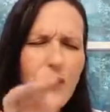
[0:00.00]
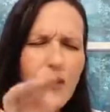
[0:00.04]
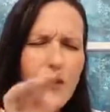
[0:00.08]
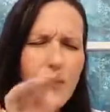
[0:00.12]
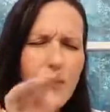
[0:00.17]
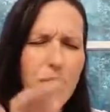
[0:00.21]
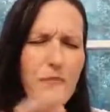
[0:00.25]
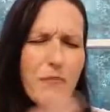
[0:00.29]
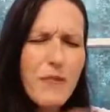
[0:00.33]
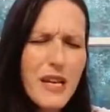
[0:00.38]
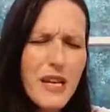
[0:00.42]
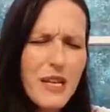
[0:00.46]
the
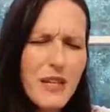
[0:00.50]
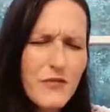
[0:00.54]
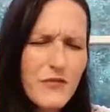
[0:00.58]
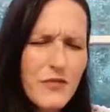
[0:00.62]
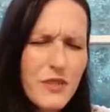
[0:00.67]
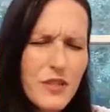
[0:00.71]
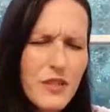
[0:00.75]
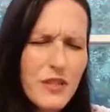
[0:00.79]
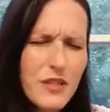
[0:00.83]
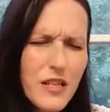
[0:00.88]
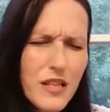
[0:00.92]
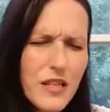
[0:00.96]

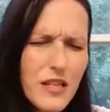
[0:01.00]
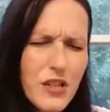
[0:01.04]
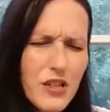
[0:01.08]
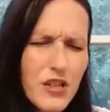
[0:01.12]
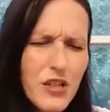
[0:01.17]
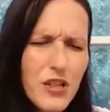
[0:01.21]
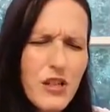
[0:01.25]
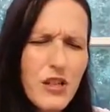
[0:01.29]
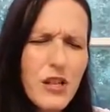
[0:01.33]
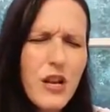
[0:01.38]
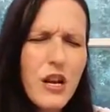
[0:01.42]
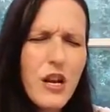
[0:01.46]

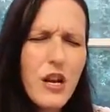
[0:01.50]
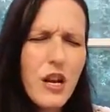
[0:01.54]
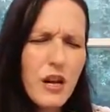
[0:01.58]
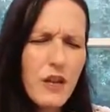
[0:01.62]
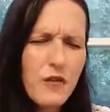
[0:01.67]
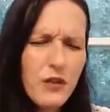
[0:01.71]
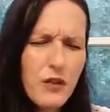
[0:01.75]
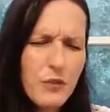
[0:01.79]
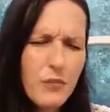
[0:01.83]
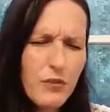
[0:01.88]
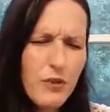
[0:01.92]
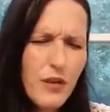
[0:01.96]
manifestation of
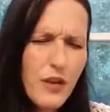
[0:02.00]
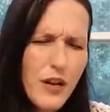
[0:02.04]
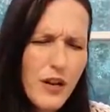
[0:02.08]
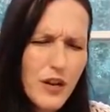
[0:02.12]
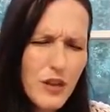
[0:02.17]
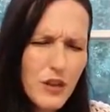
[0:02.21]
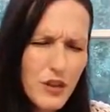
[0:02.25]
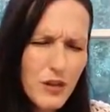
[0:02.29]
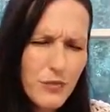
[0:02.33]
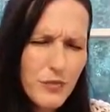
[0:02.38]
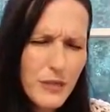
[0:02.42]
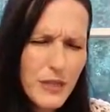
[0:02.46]
your
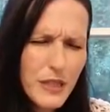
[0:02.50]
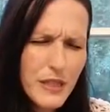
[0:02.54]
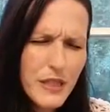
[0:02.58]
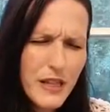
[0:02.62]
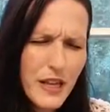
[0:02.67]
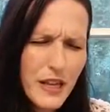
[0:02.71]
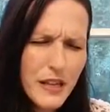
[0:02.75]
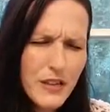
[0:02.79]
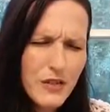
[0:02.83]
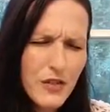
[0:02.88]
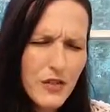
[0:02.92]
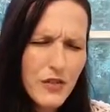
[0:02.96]
prayers being
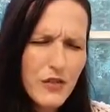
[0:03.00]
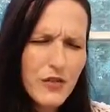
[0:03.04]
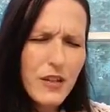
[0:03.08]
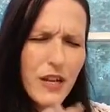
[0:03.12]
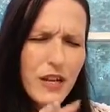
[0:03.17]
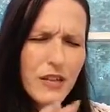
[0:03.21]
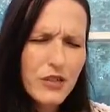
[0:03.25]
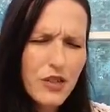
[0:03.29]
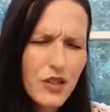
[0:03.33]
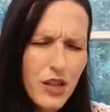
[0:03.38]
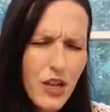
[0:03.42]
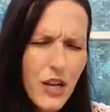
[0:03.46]
answered,
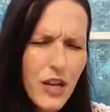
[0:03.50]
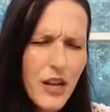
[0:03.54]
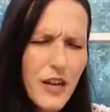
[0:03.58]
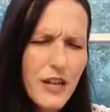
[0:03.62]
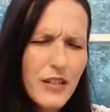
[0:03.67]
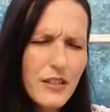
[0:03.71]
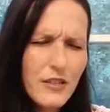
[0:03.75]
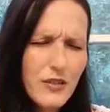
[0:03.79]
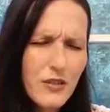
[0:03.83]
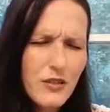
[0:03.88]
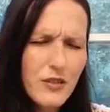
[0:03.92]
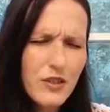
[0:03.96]
that
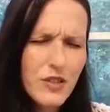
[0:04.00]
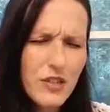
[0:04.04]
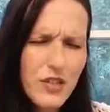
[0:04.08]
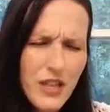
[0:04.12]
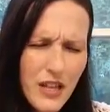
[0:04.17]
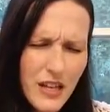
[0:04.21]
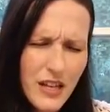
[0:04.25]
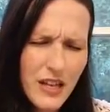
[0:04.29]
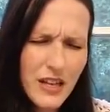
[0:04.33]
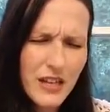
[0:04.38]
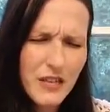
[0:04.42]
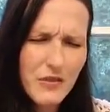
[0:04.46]
child
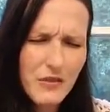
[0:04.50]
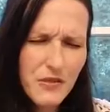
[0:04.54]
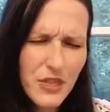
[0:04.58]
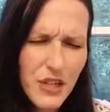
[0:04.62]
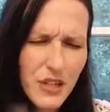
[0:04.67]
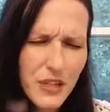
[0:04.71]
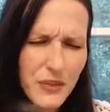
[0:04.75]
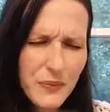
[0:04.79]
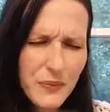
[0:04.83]
saved.